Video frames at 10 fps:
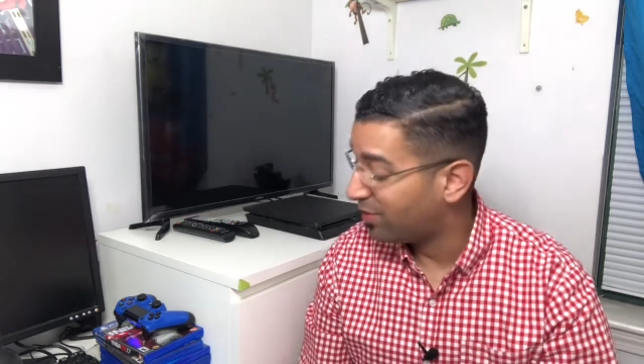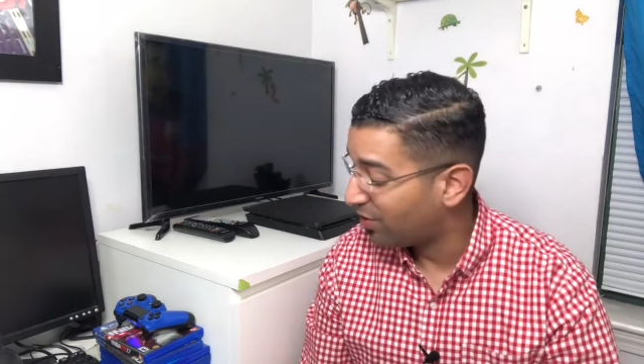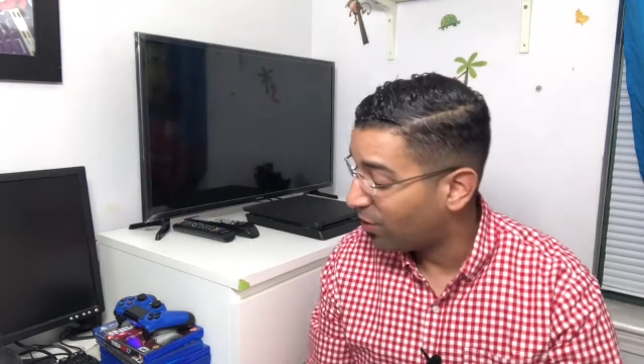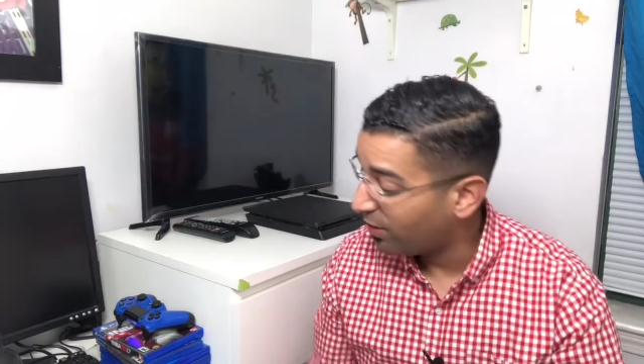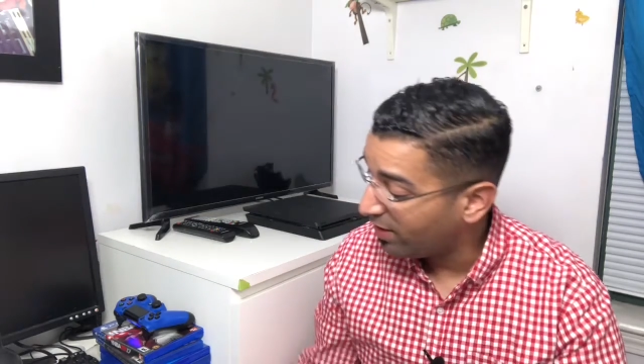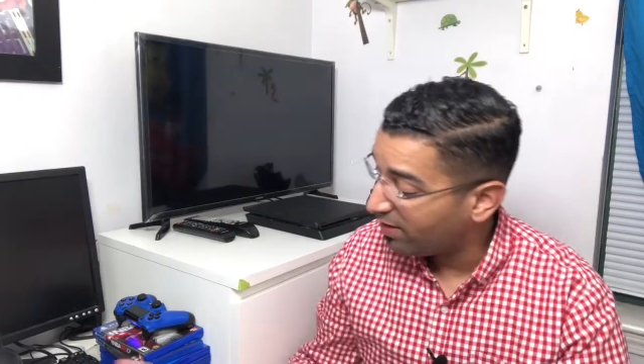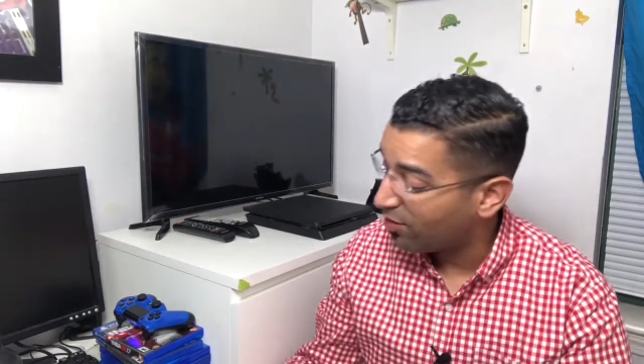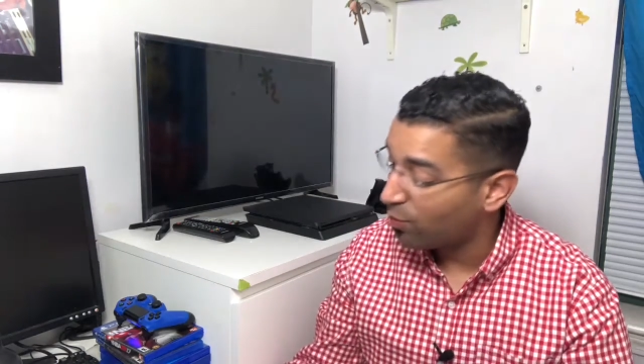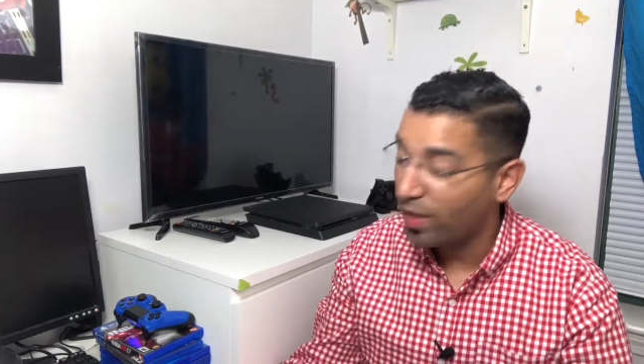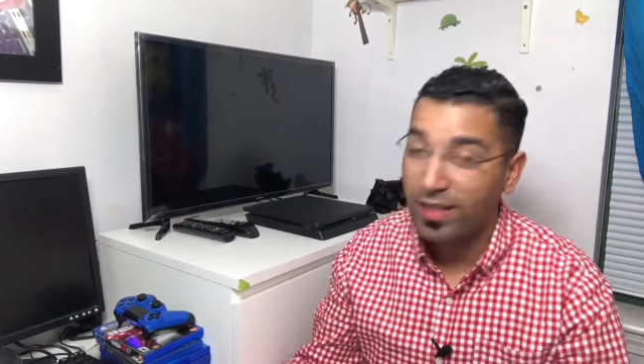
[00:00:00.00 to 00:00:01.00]
So this
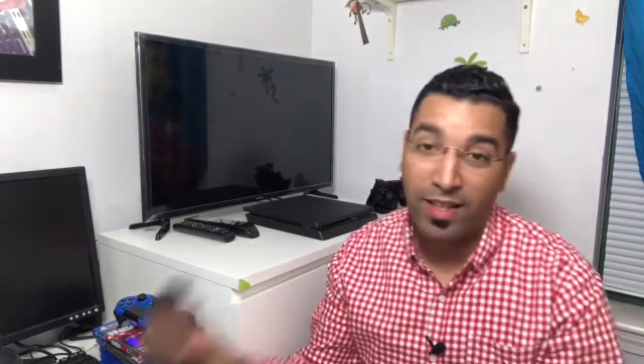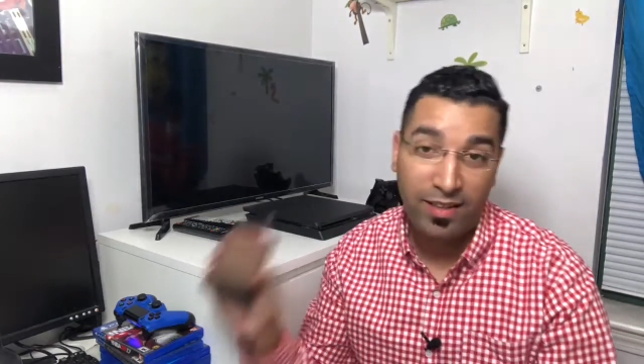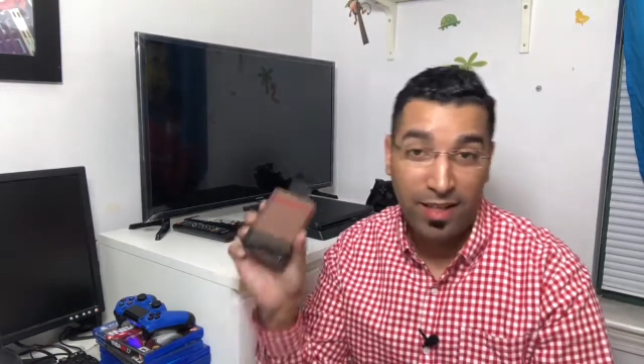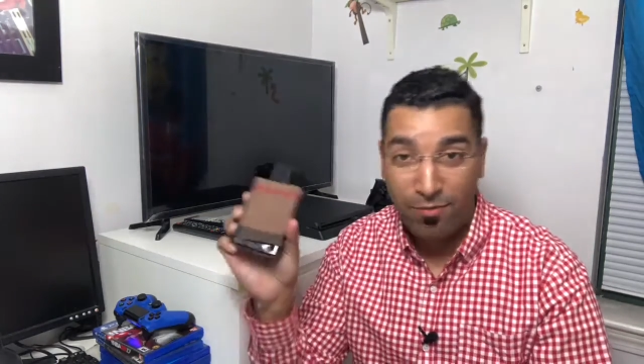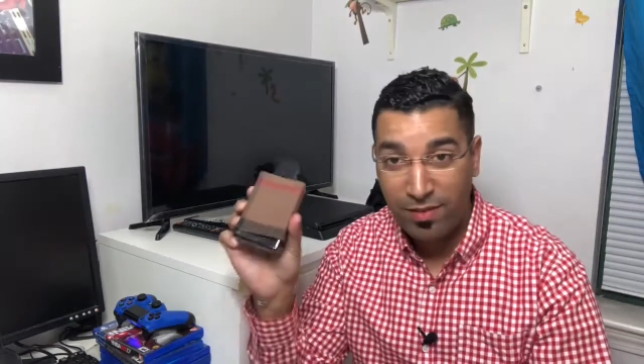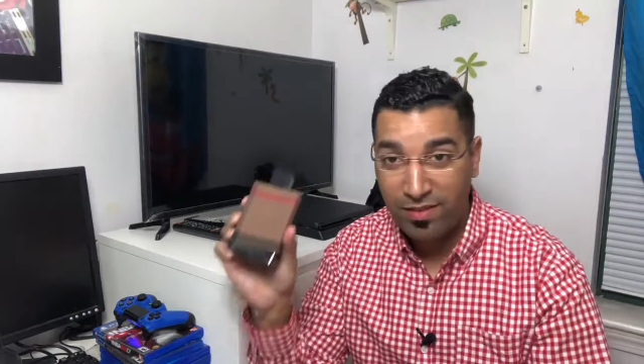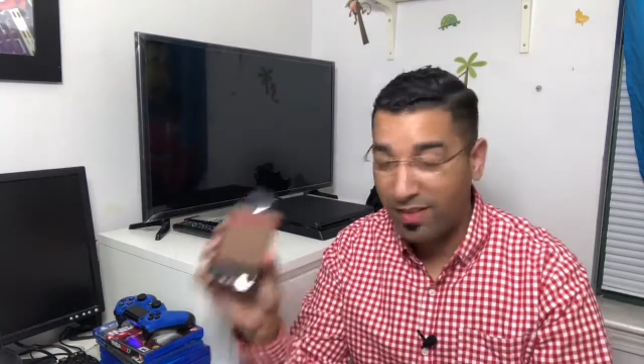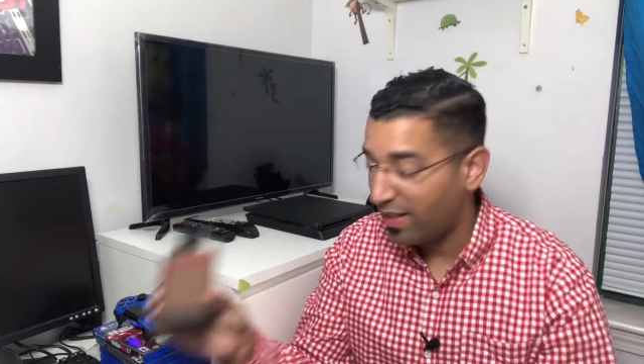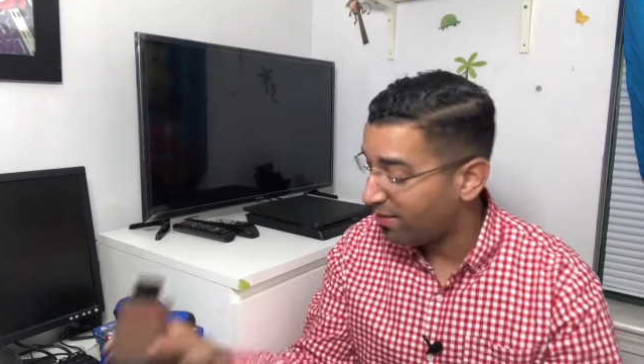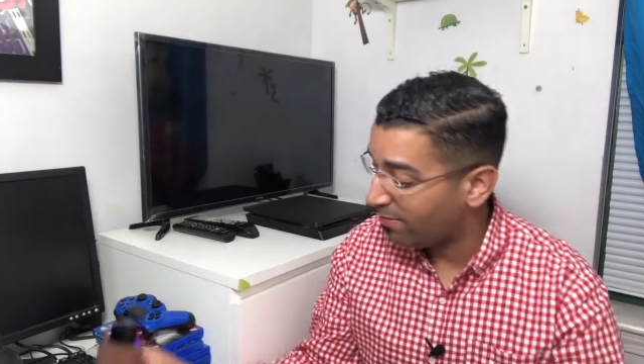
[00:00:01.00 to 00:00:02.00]
is one that definitely
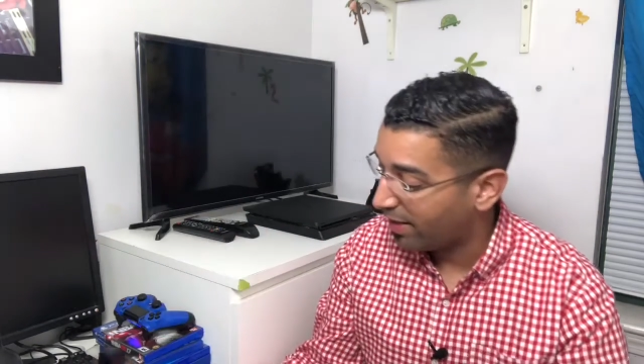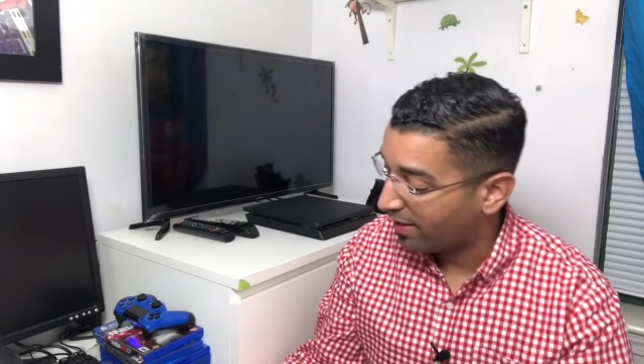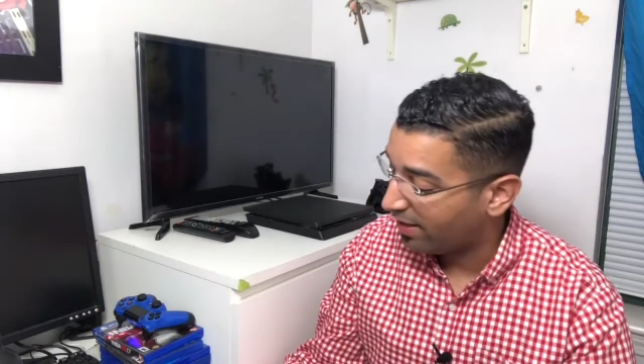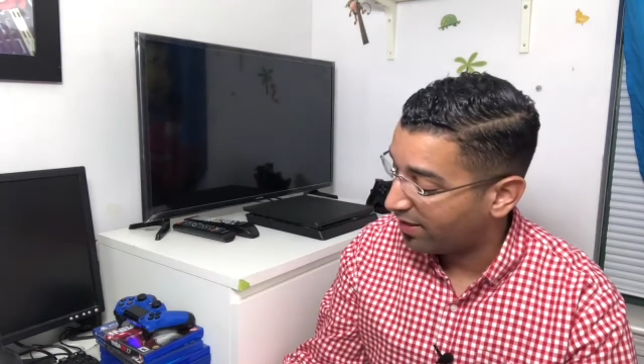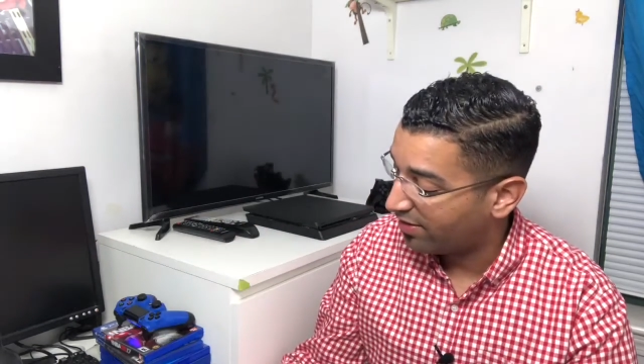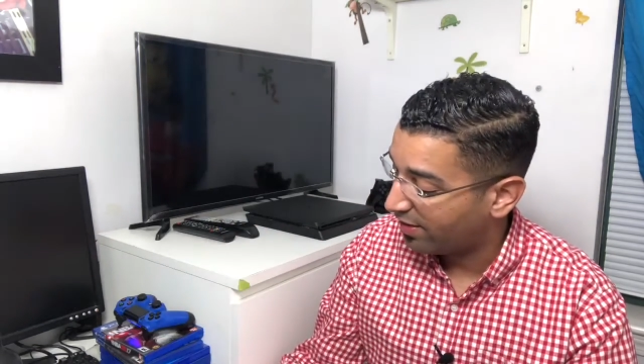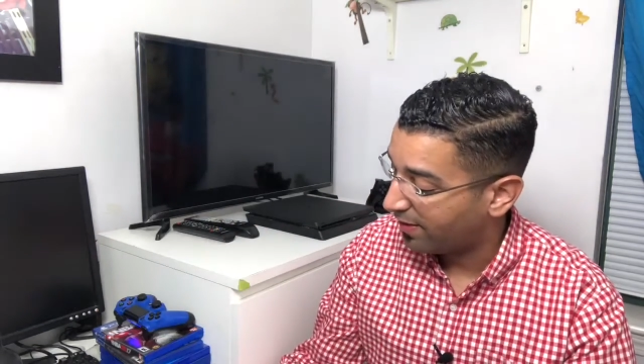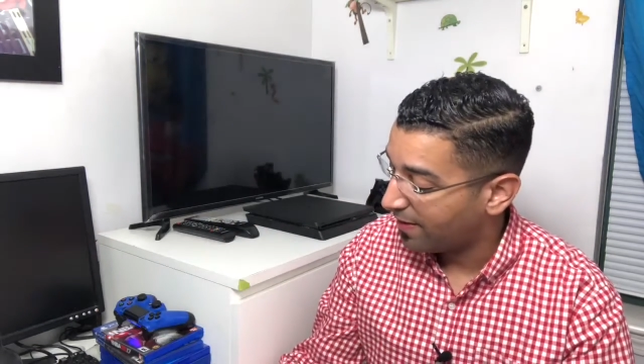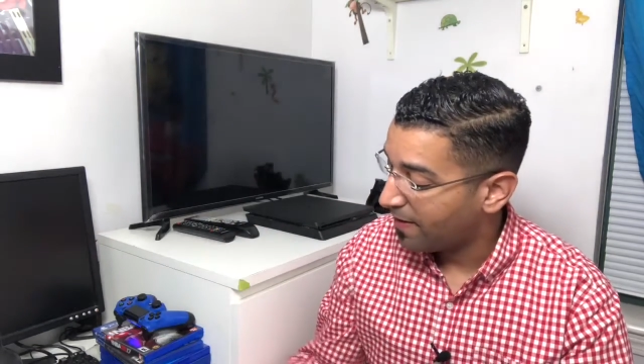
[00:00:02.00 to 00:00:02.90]
stays in my collection.